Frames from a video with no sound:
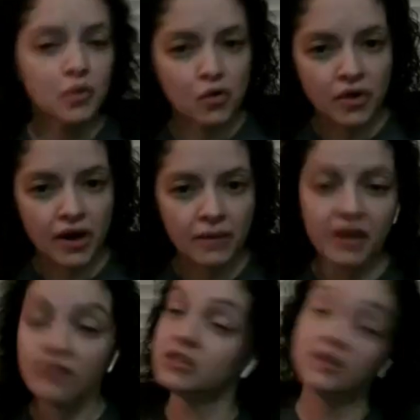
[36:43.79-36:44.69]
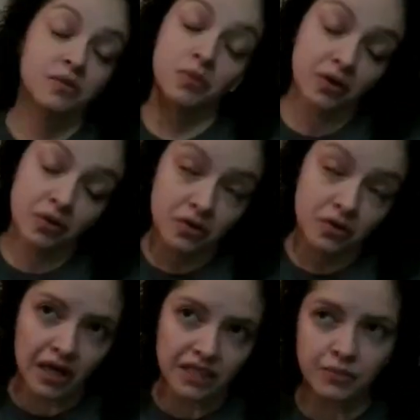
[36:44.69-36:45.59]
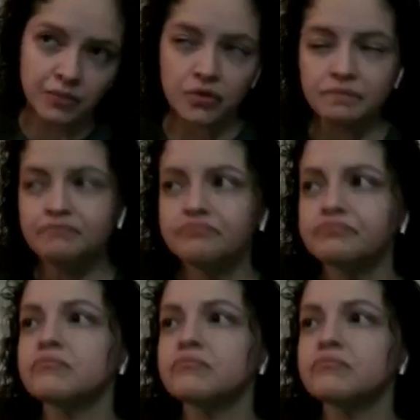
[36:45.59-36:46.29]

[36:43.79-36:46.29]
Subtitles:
program. I really didn't want to go to the hospital.